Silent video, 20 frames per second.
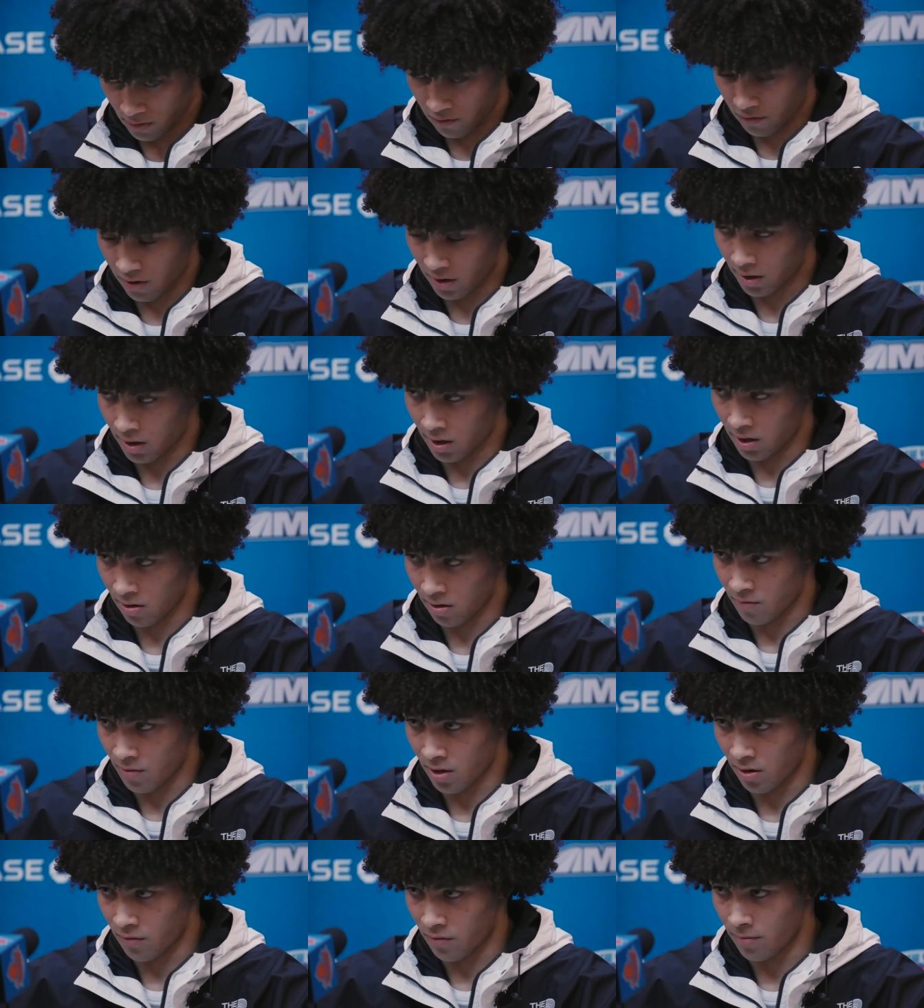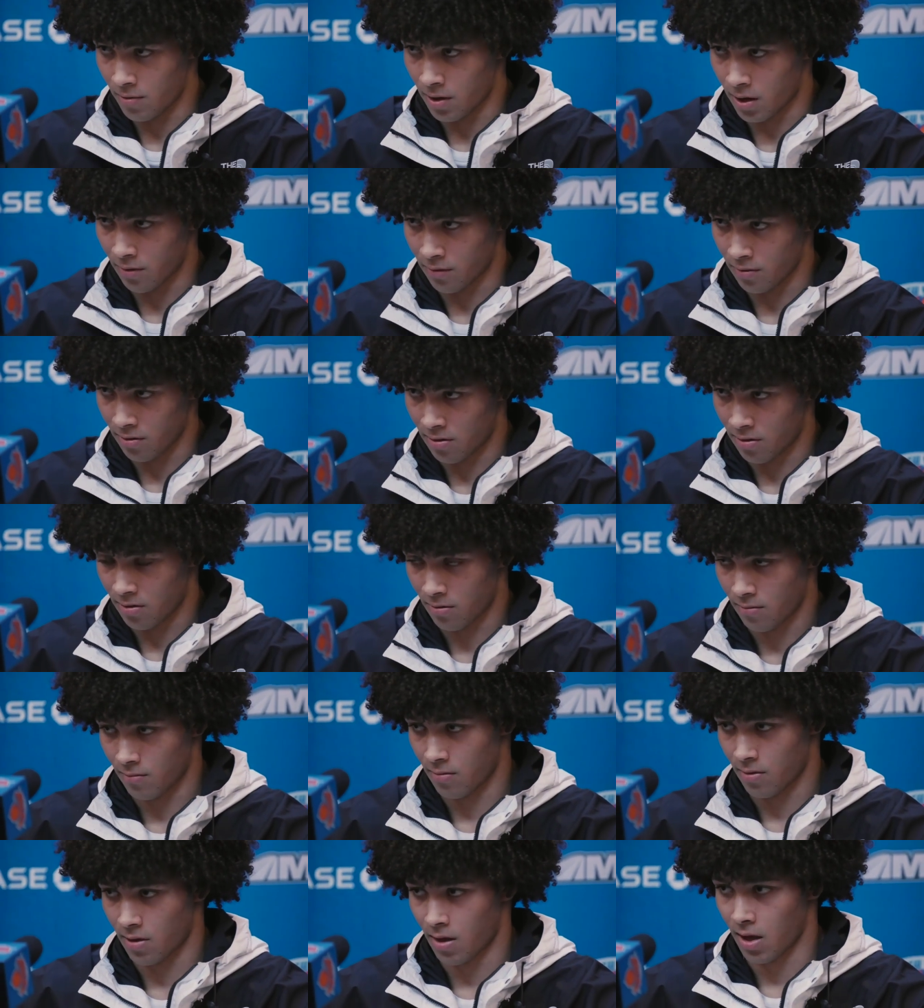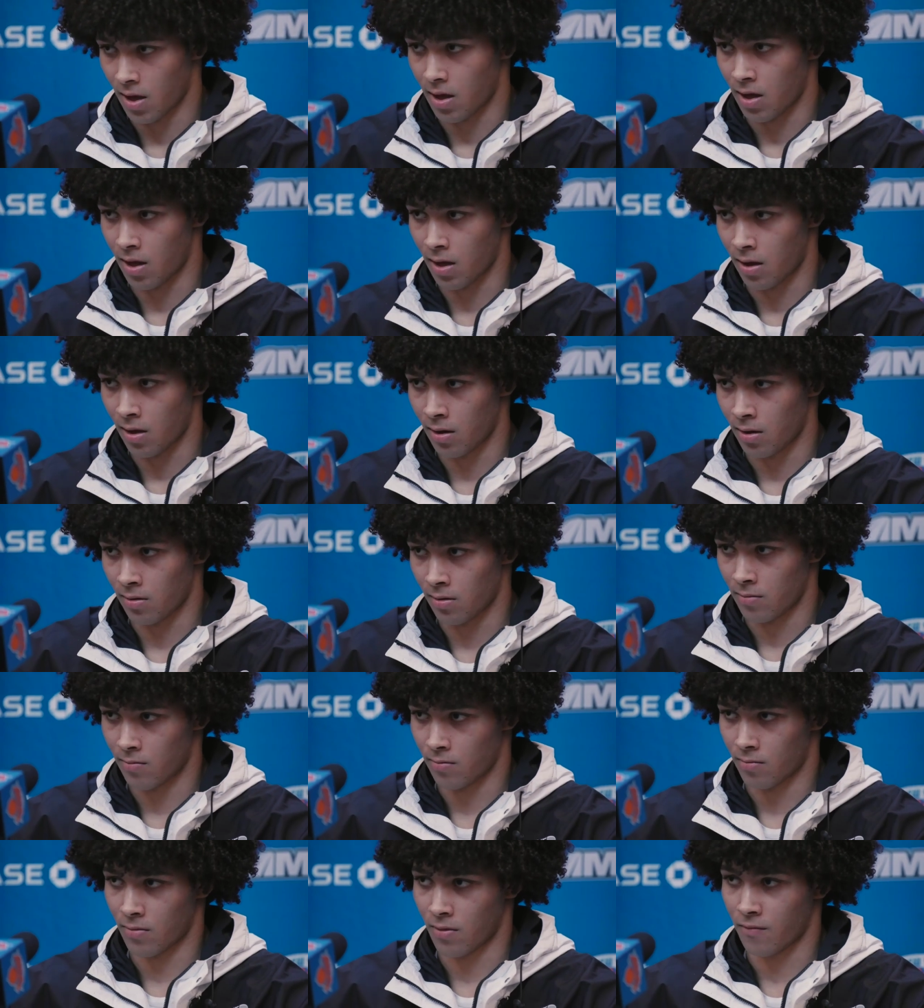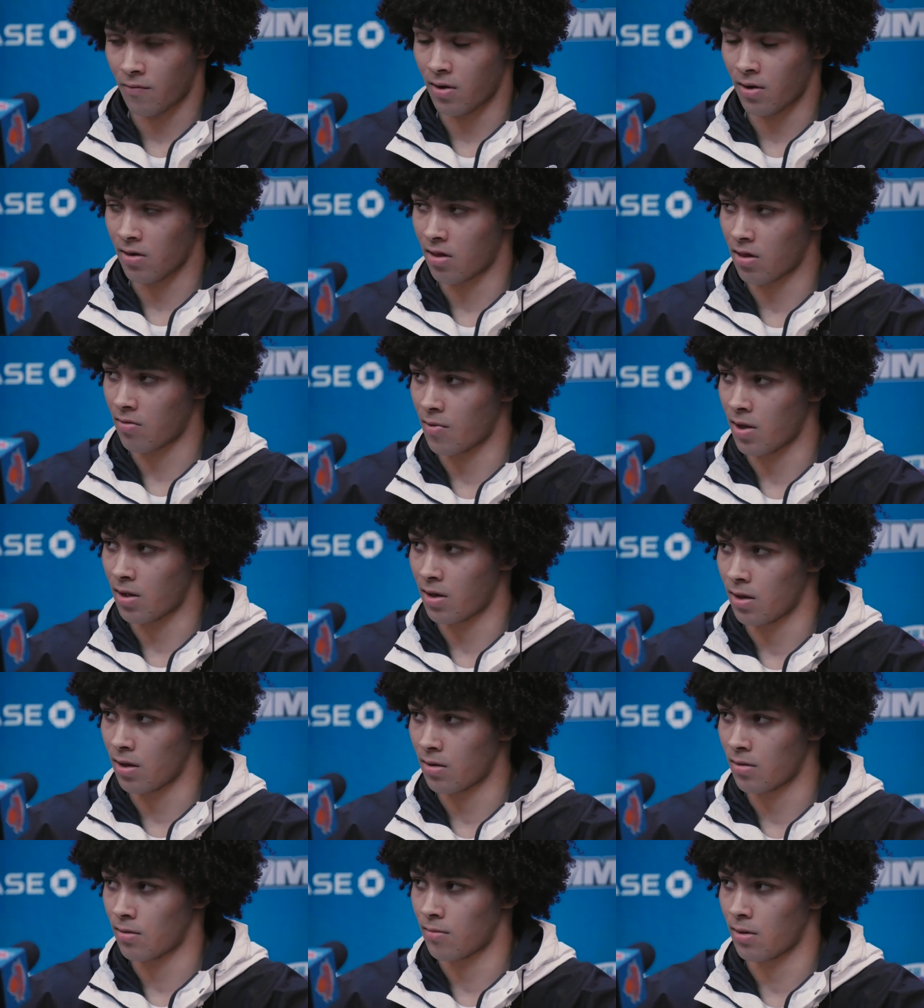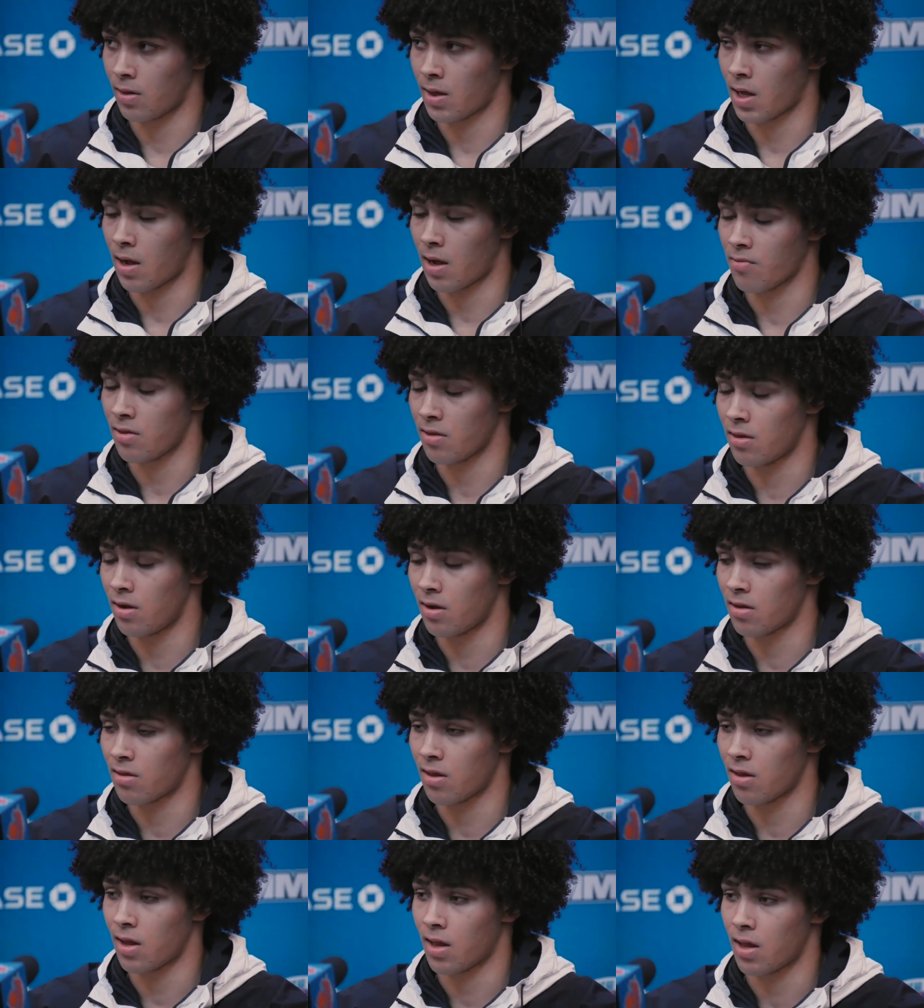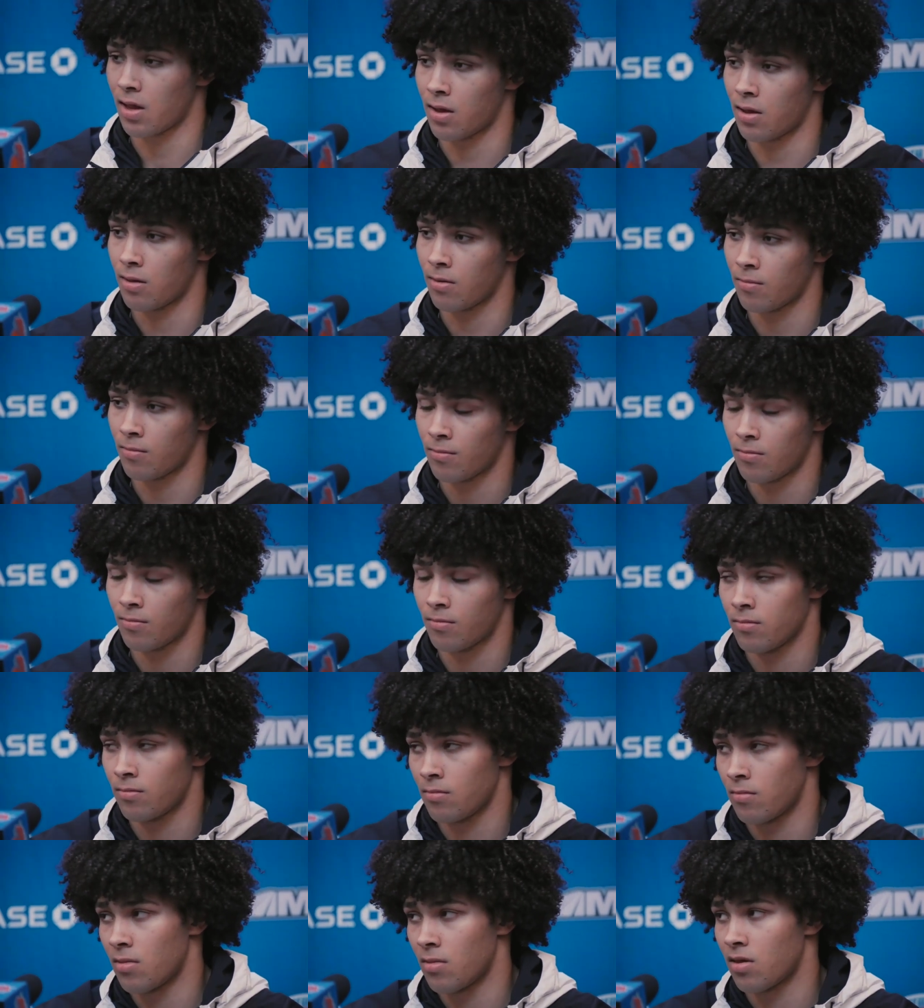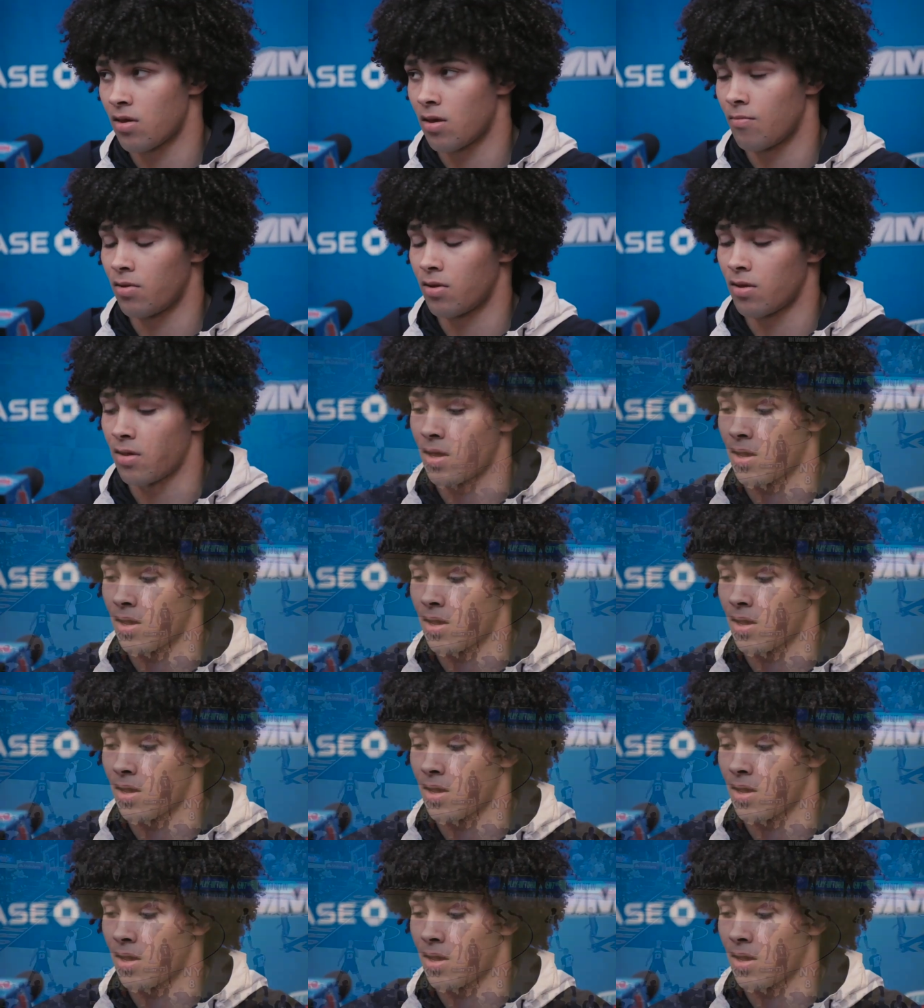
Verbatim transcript: trying to get as many rebounds as I can, finish as many lobs and dunks as I can. Simple as